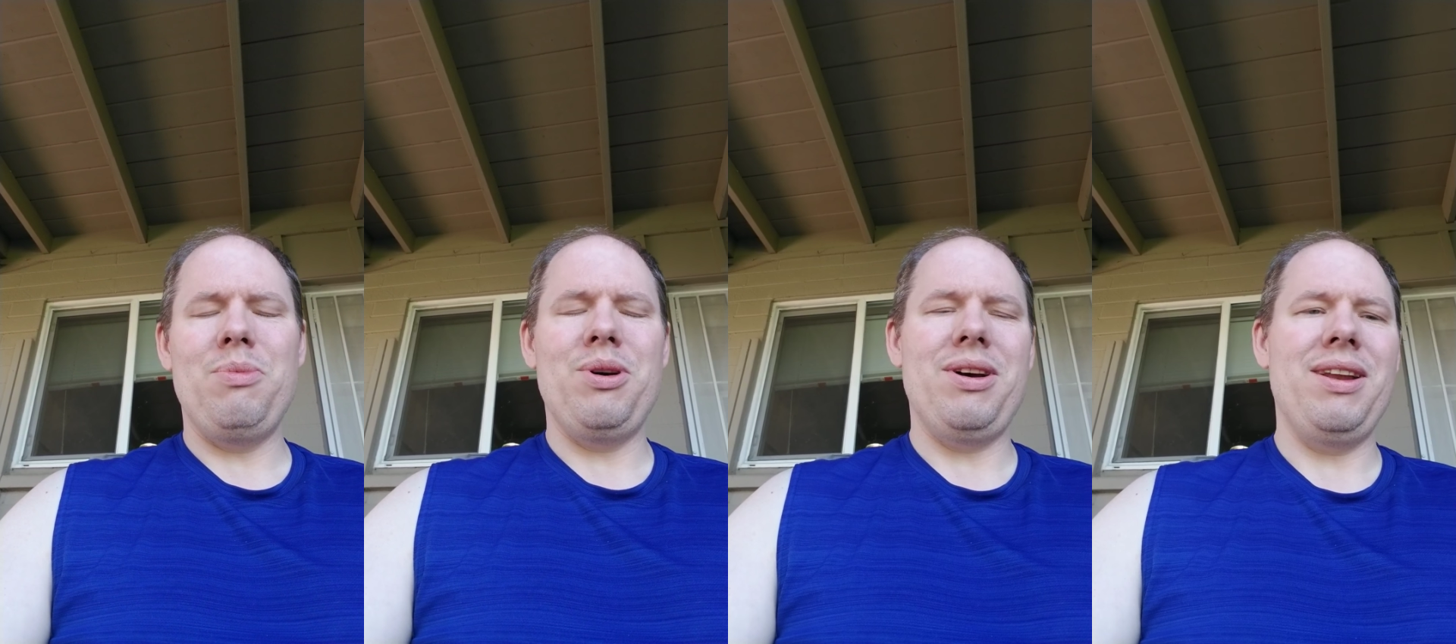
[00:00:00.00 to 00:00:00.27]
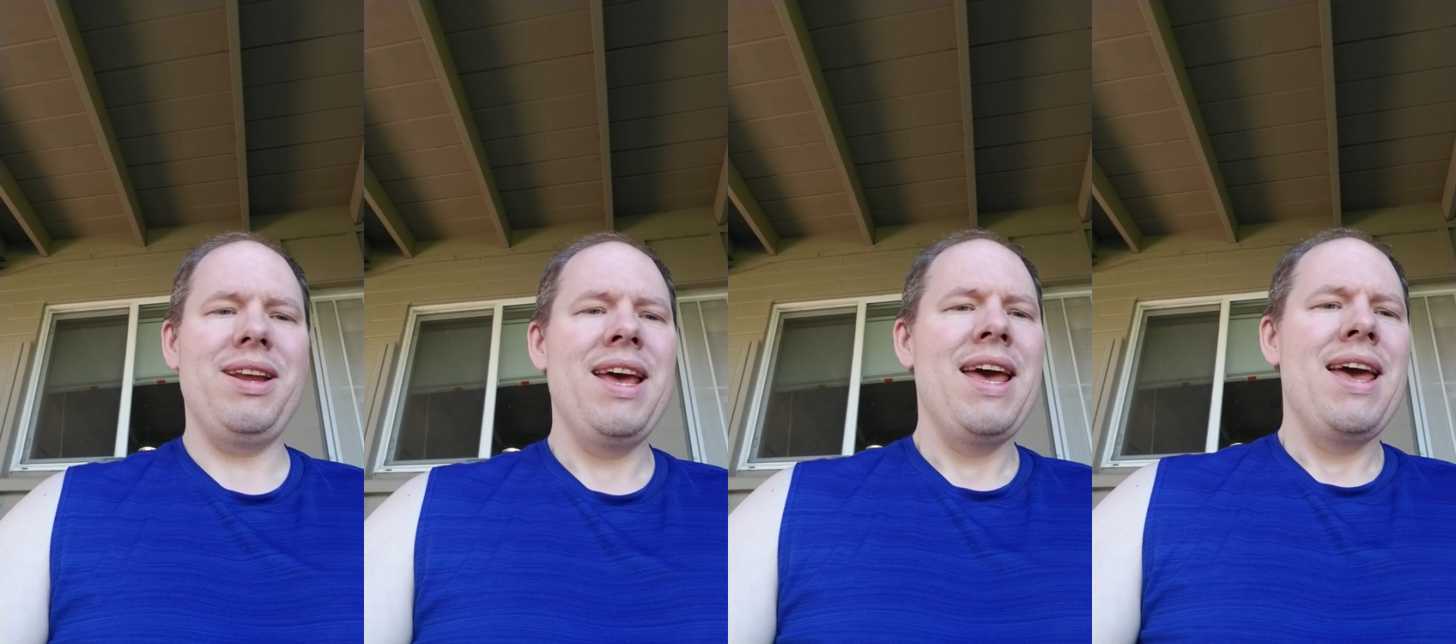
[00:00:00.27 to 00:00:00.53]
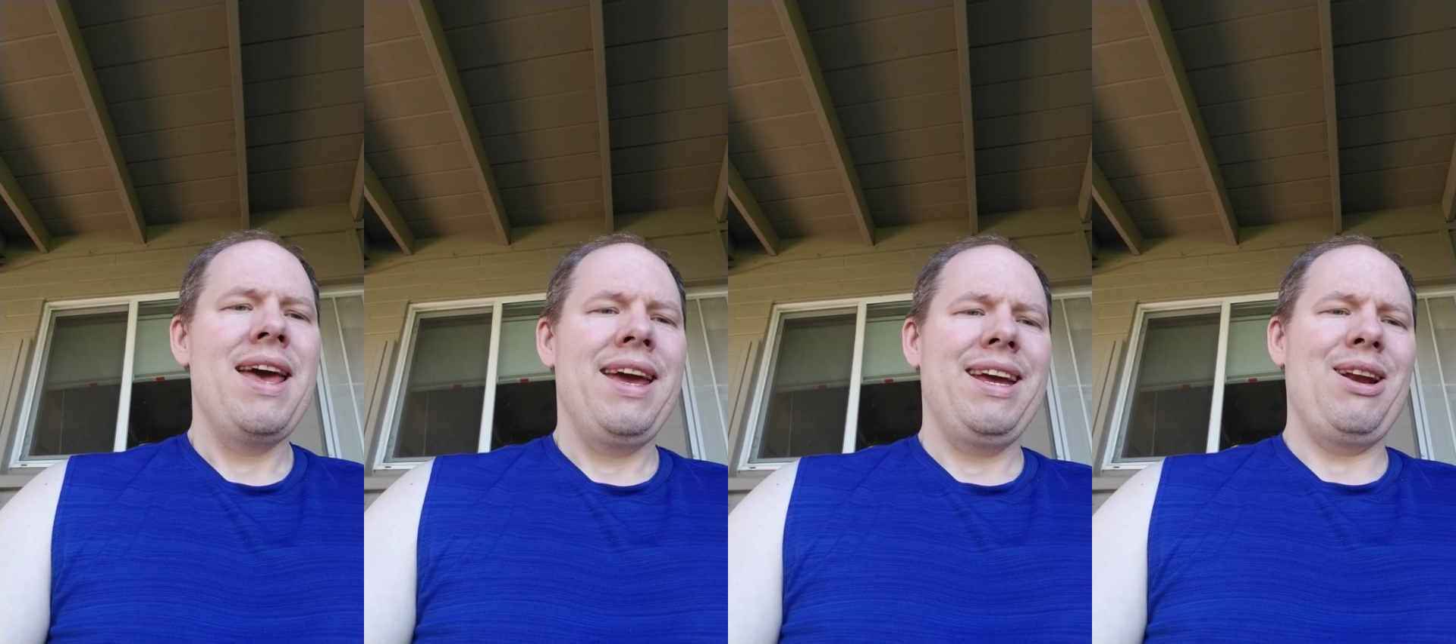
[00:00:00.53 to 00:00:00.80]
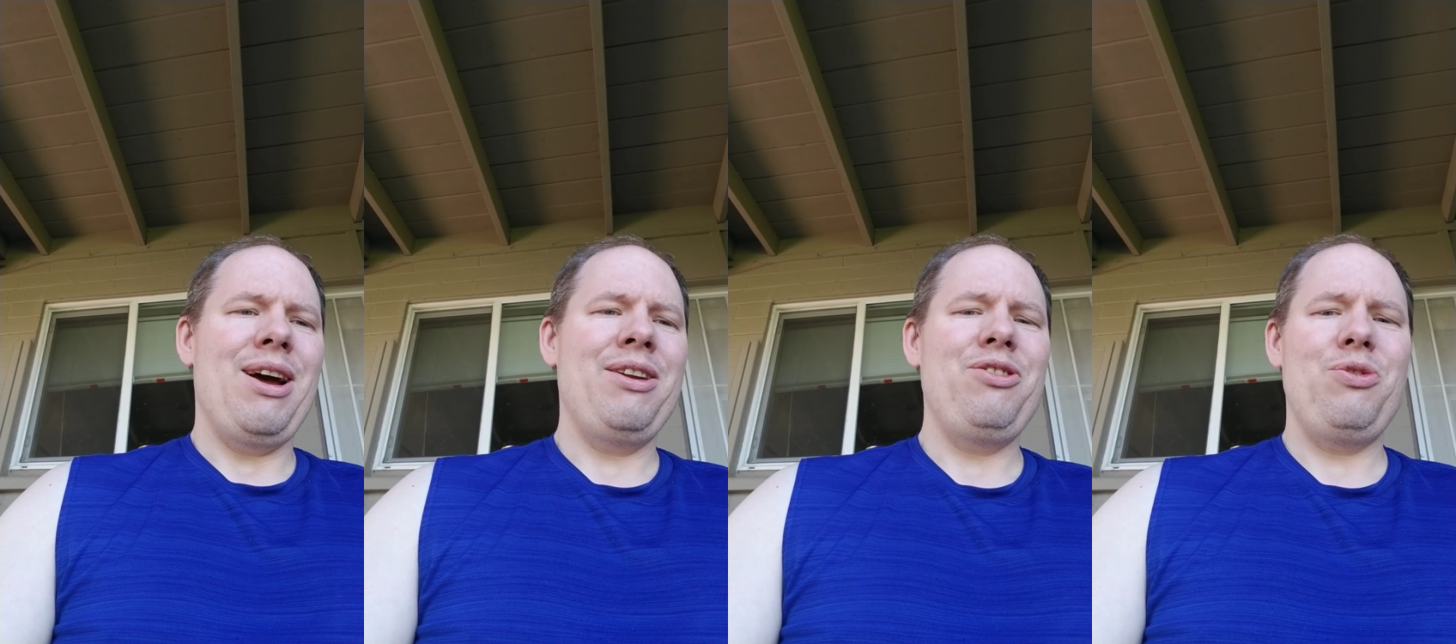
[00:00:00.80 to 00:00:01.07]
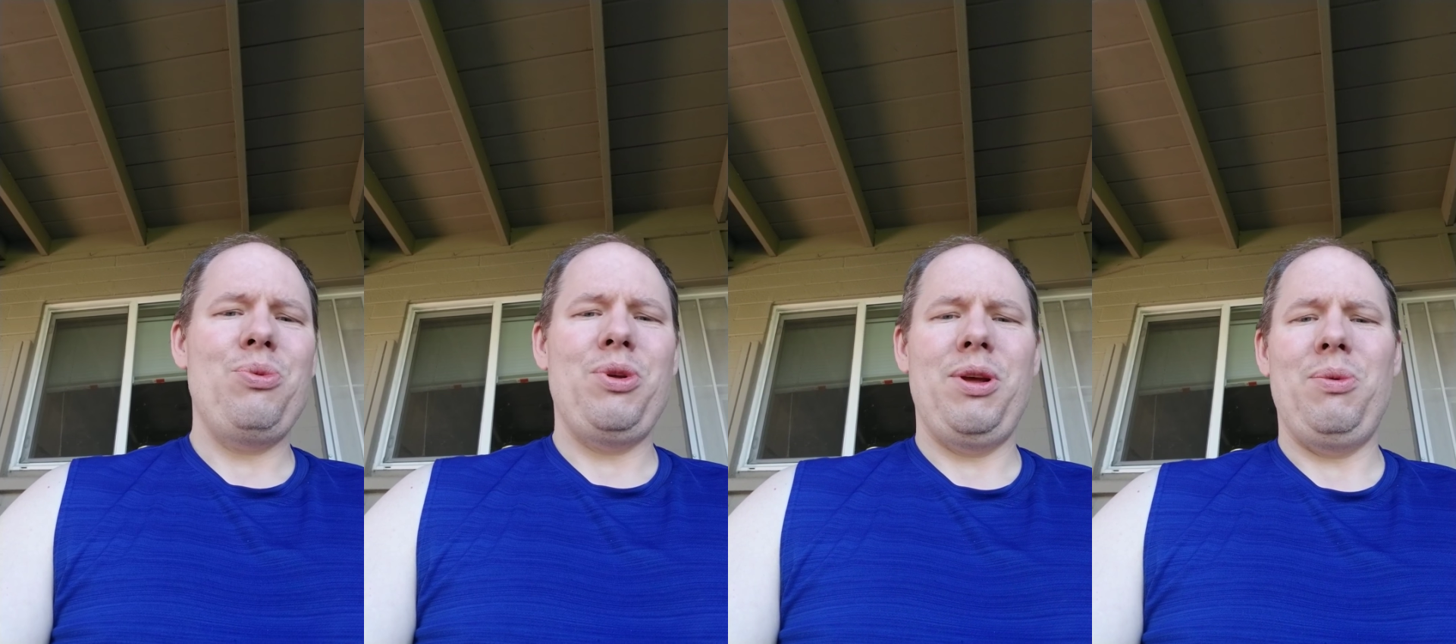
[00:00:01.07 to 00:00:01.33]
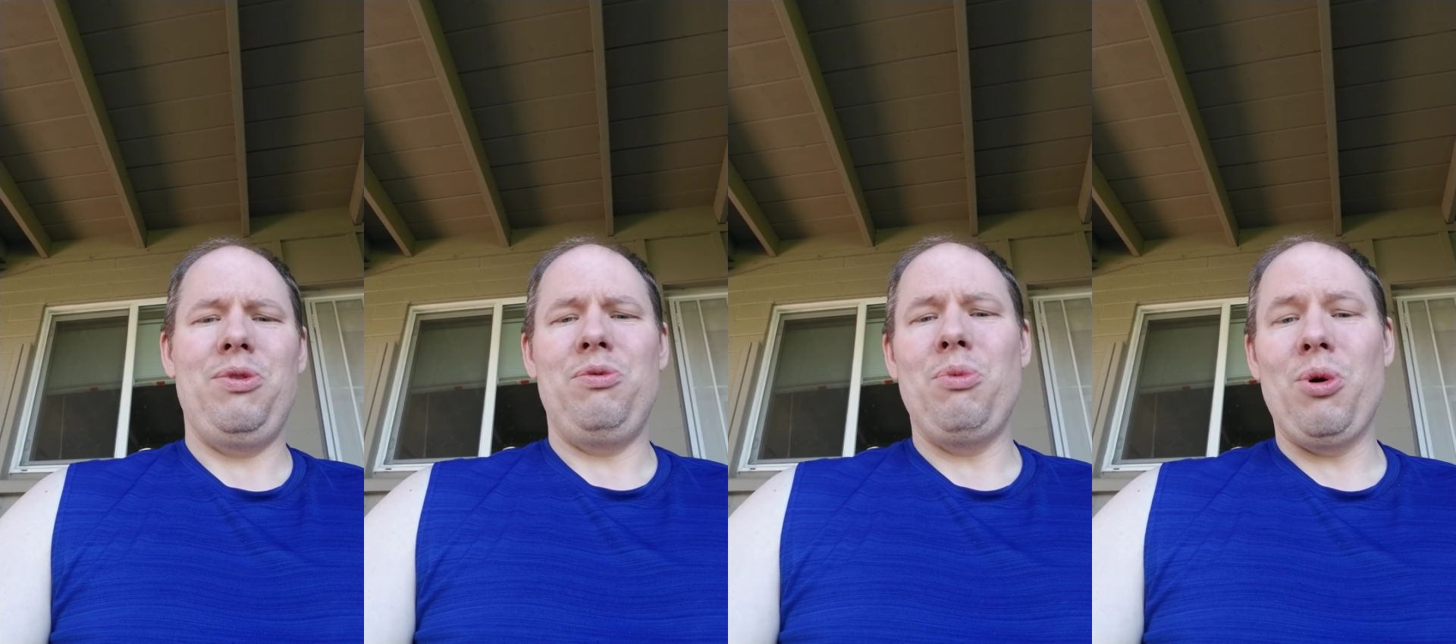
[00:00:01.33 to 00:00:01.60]
But I just really
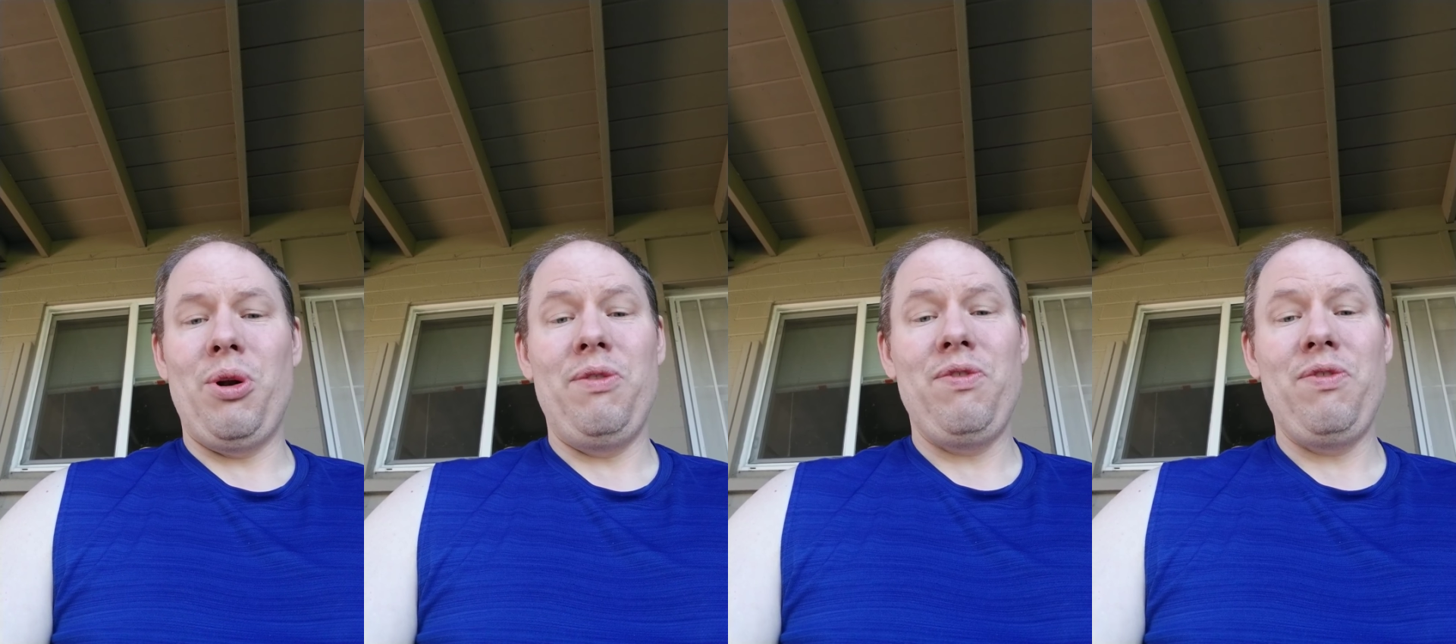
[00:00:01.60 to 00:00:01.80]
was more